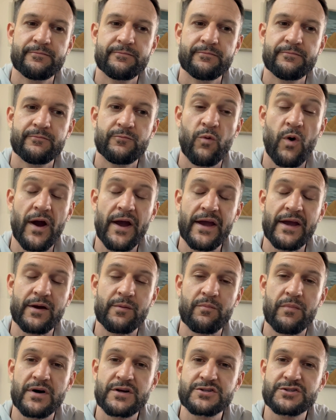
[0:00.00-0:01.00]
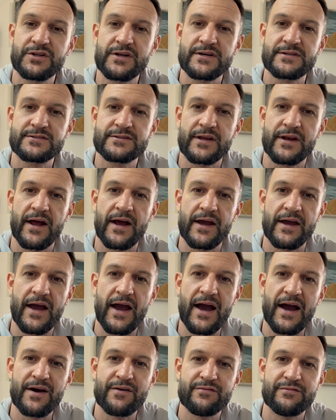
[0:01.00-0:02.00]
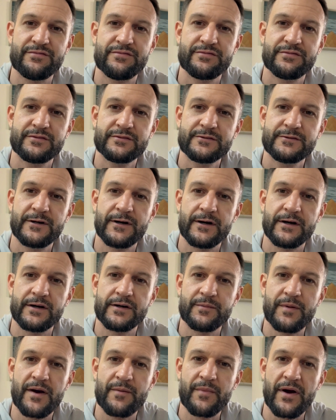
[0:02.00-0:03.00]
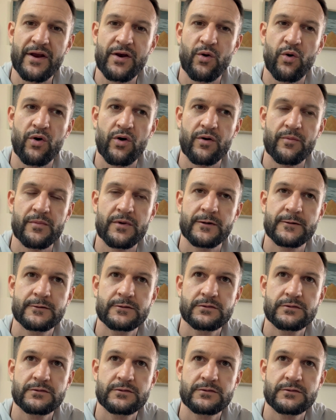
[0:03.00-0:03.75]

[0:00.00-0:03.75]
weighing much less than I have at my norm.